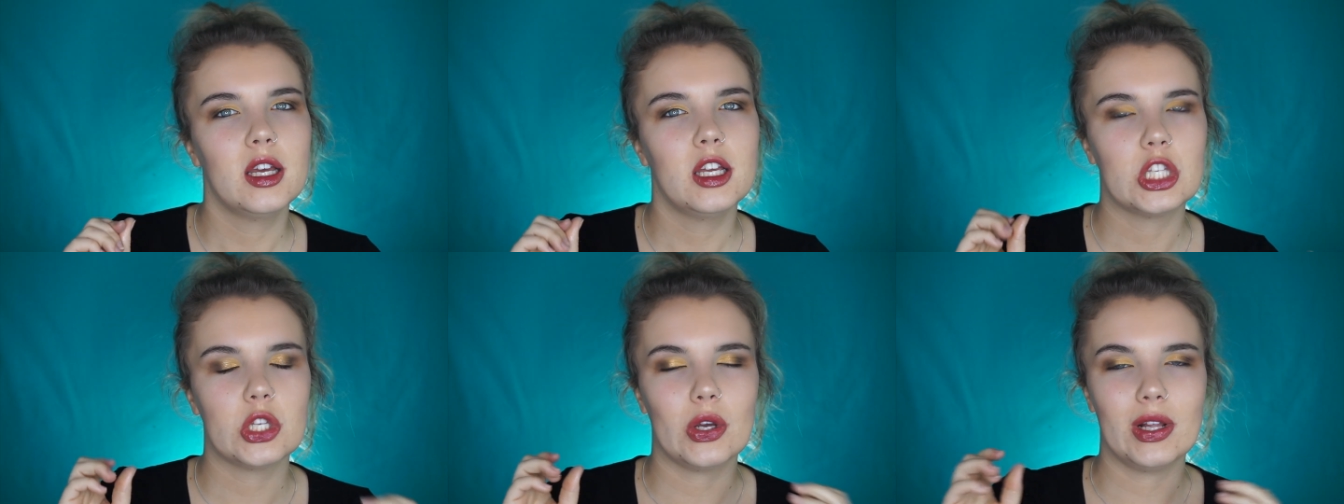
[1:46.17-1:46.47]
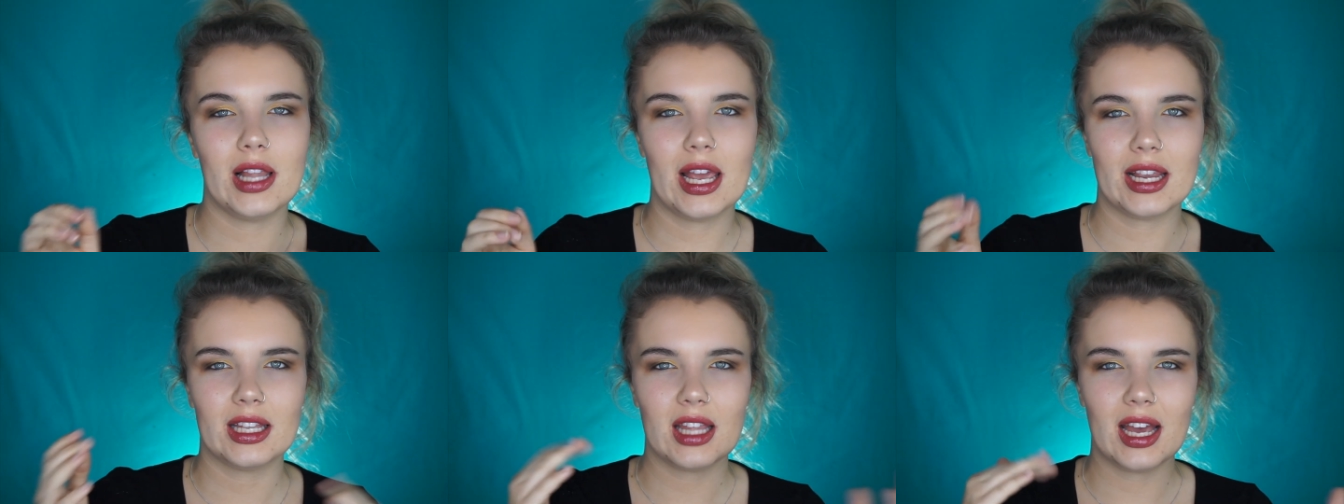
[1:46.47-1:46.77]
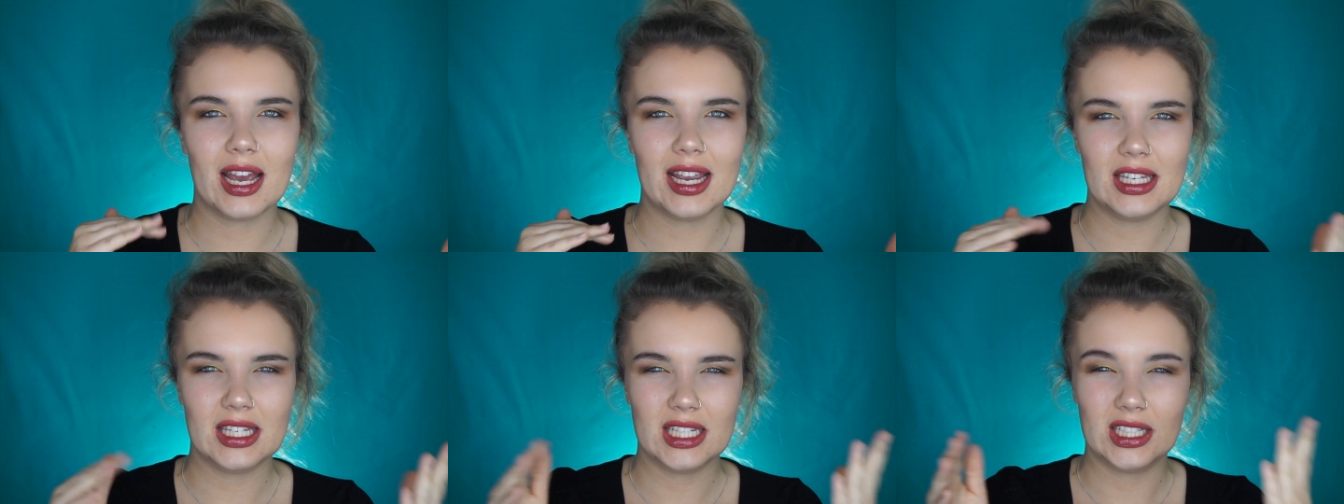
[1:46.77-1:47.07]
So I like the
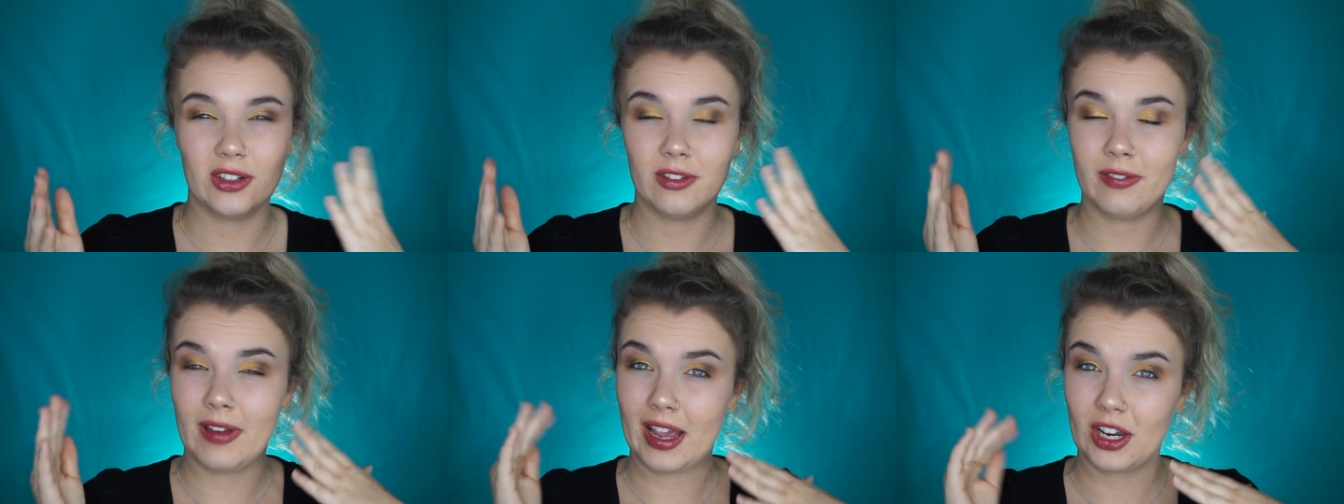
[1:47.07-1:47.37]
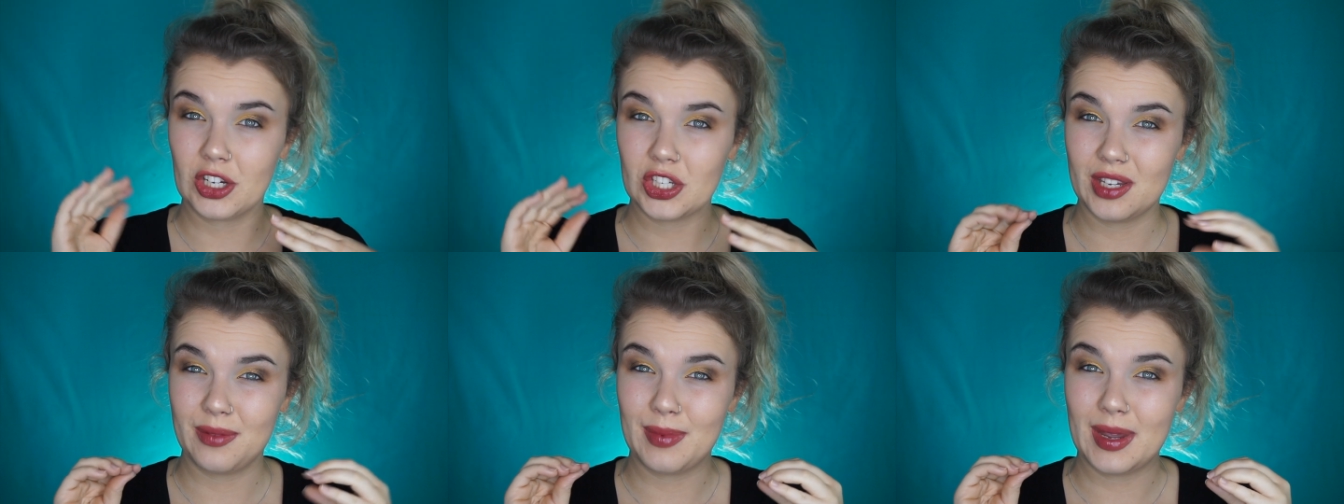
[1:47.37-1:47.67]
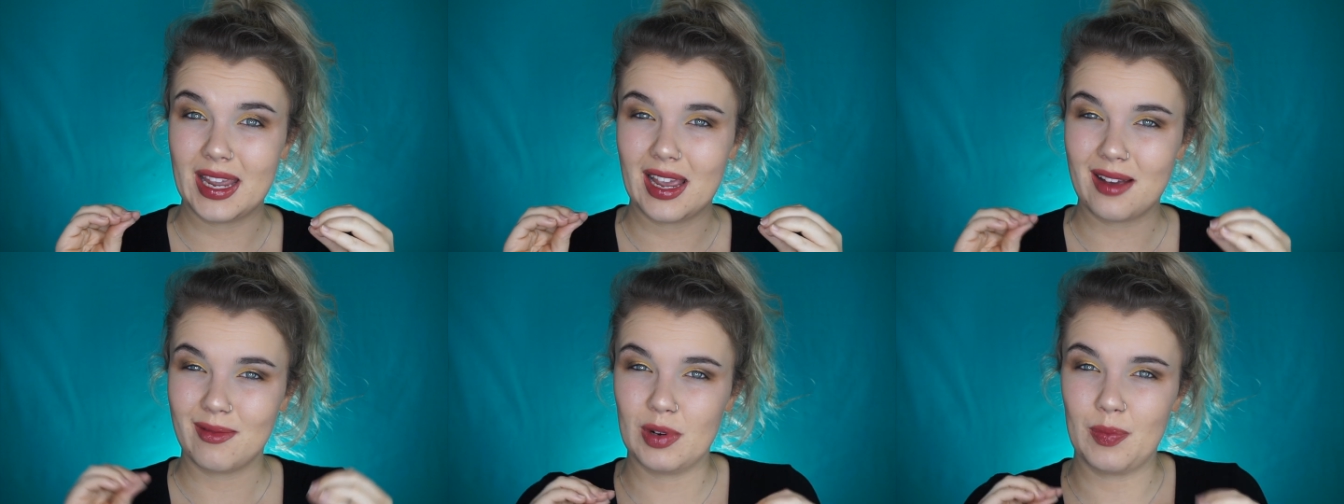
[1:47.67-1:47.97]
idea of actually
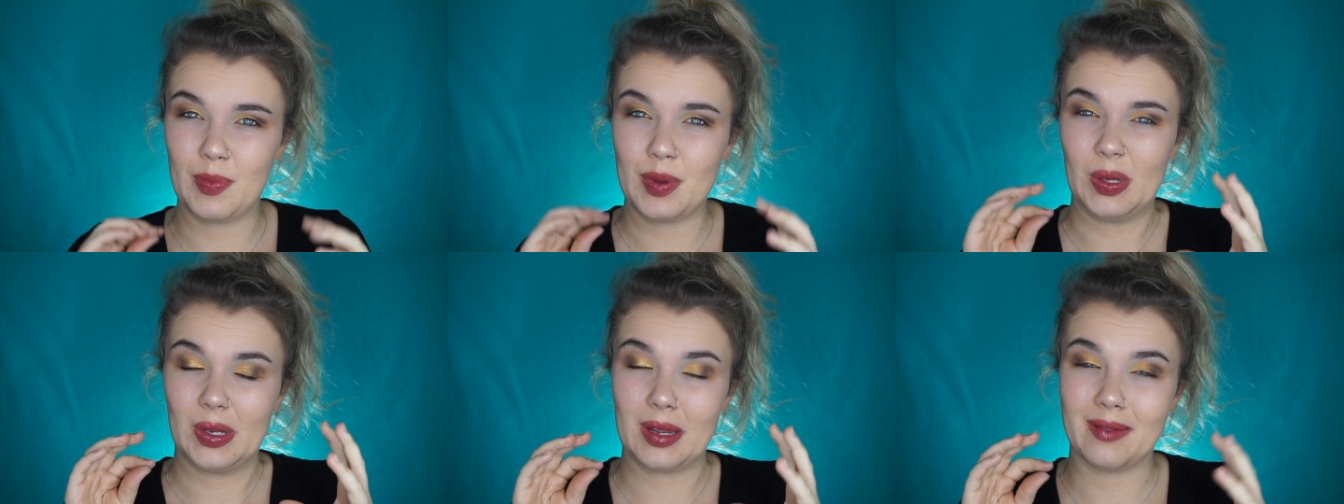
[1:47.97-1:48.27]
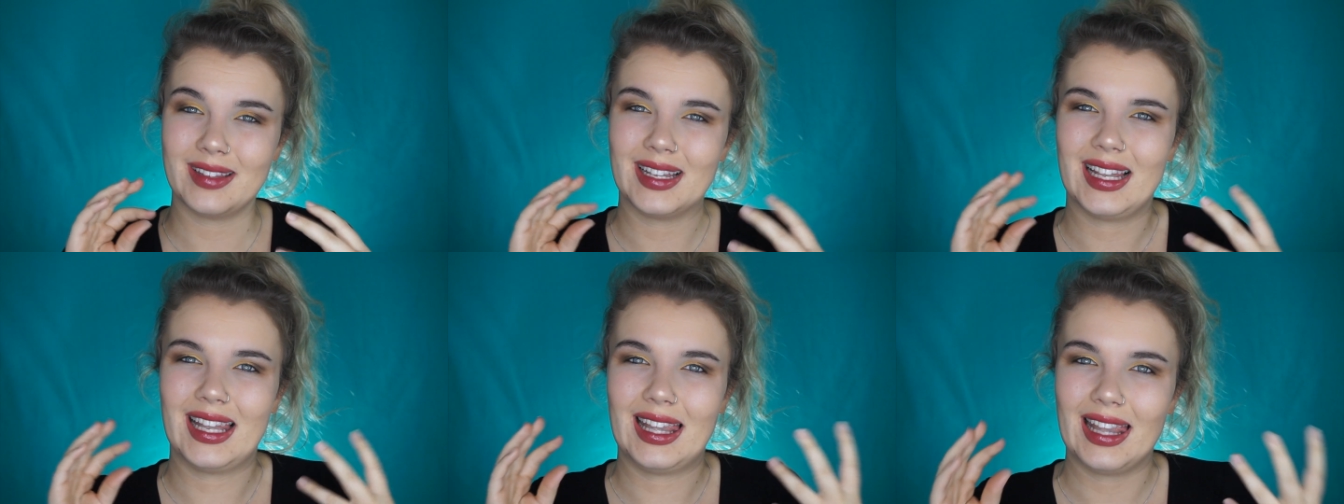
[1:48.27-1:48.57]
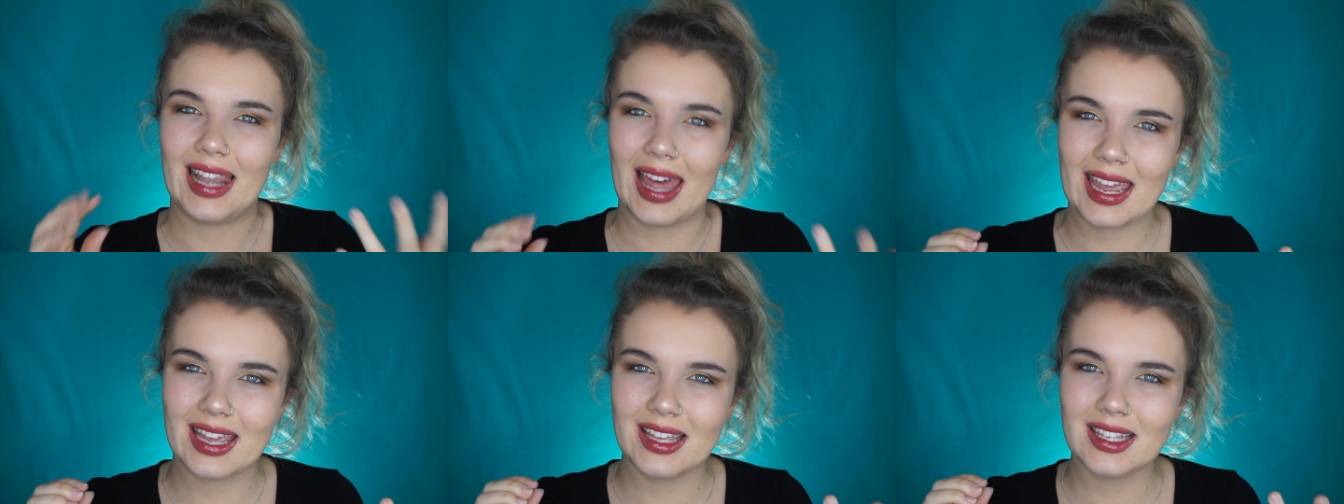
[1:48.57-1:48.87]
being able to build up the
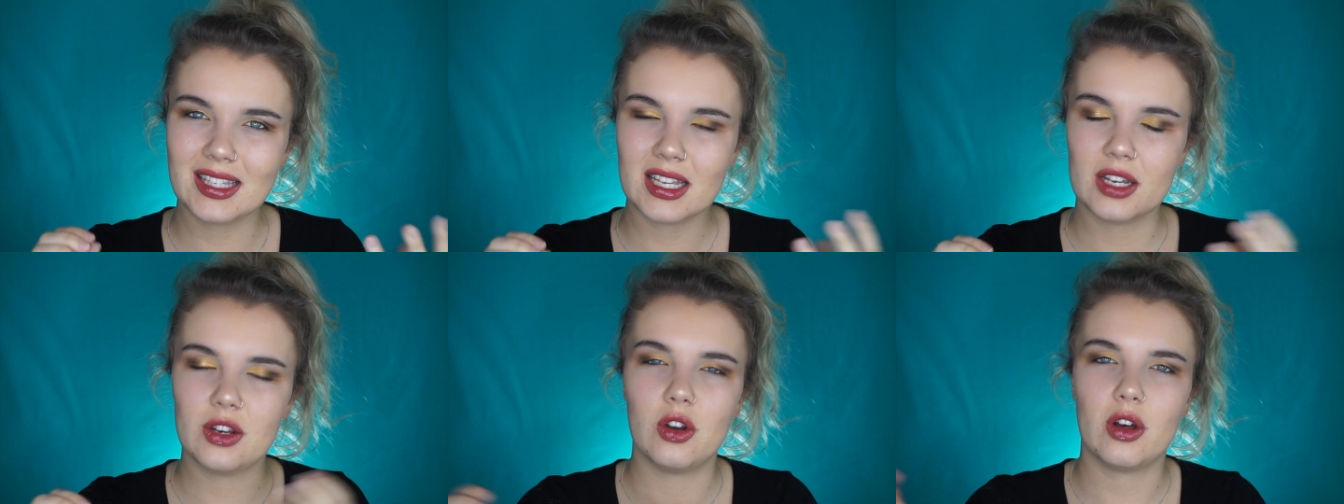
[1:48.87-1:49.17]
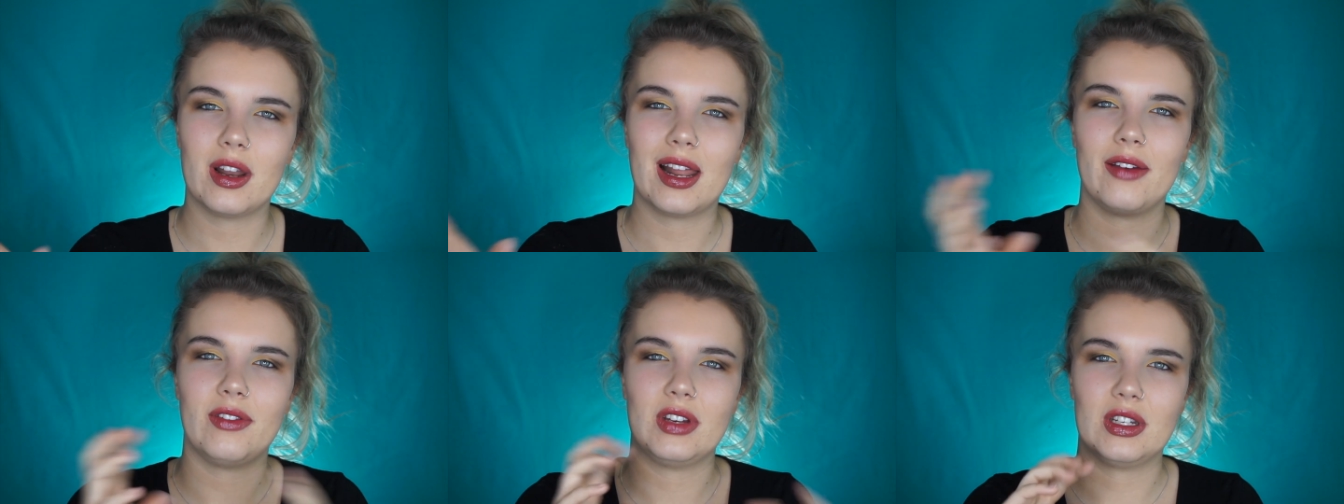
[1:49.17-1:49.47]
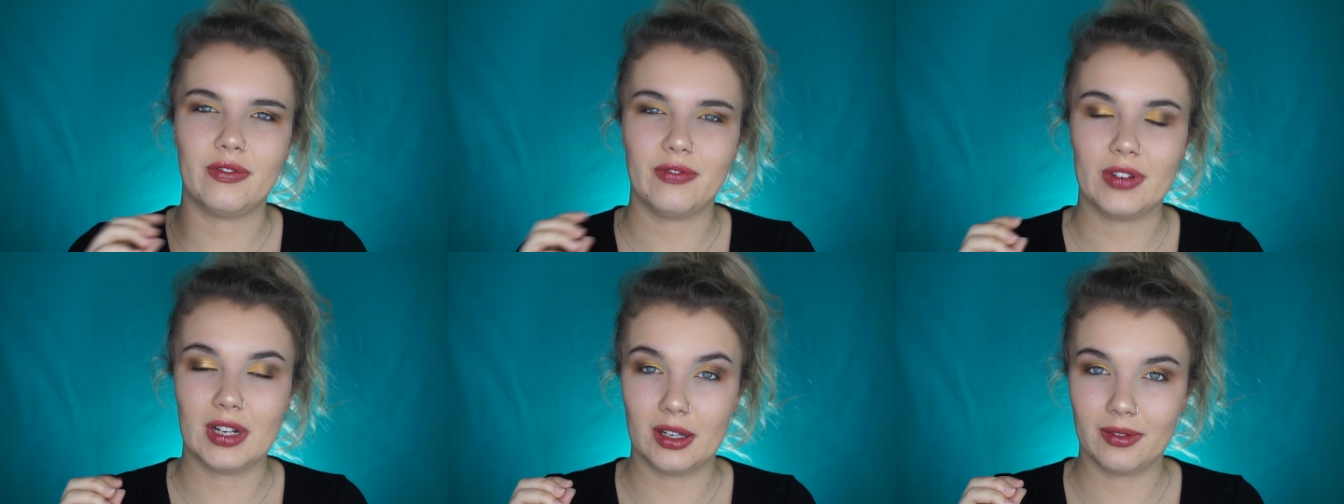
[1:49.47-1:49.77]
layers and not having to
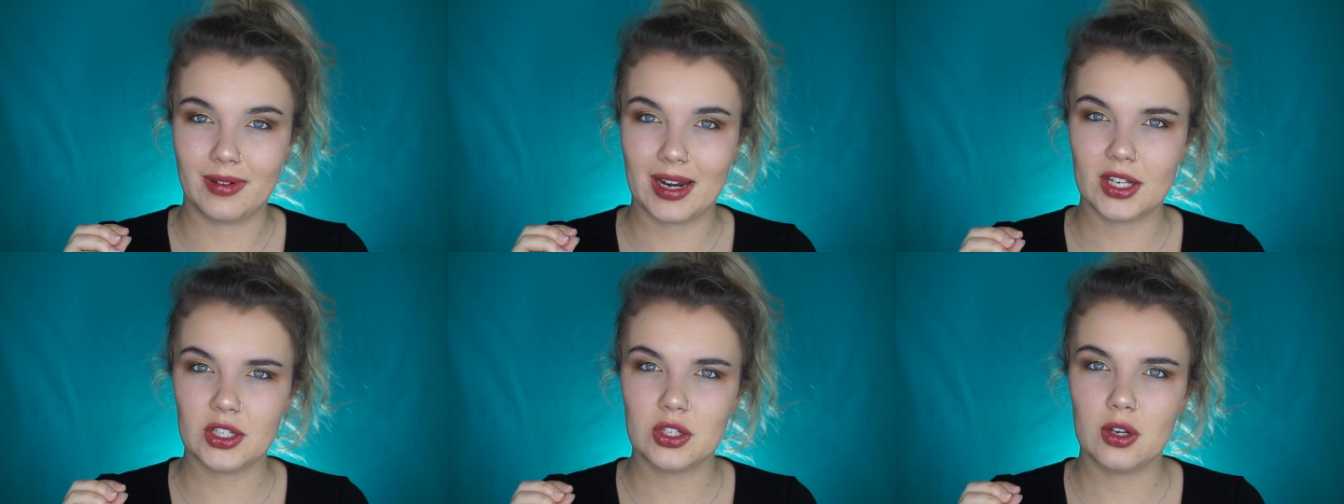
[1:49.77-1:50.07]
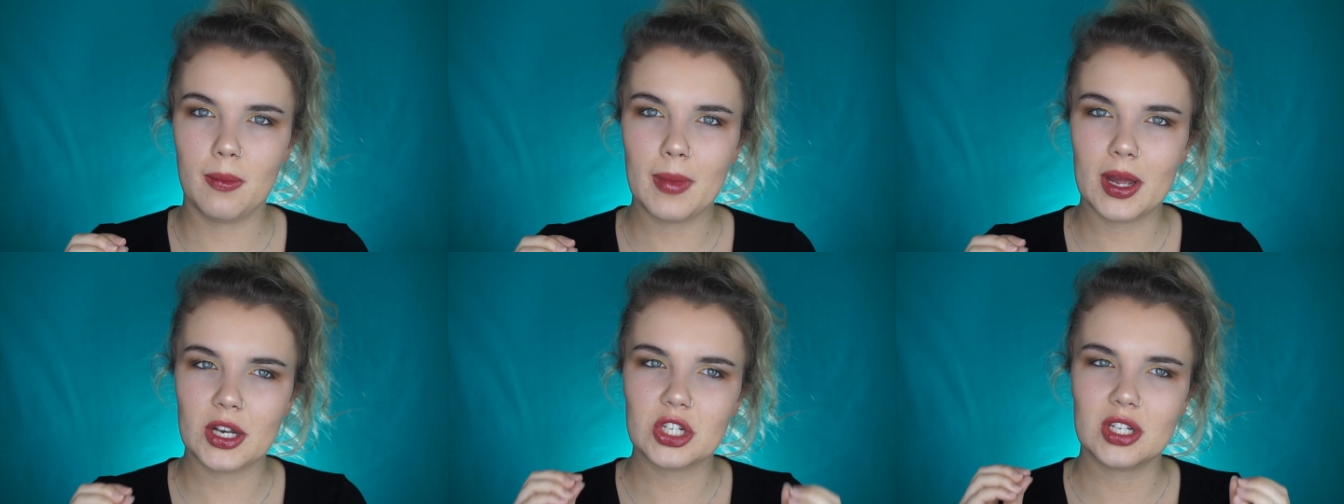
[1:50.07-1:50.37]
fiddle around too much,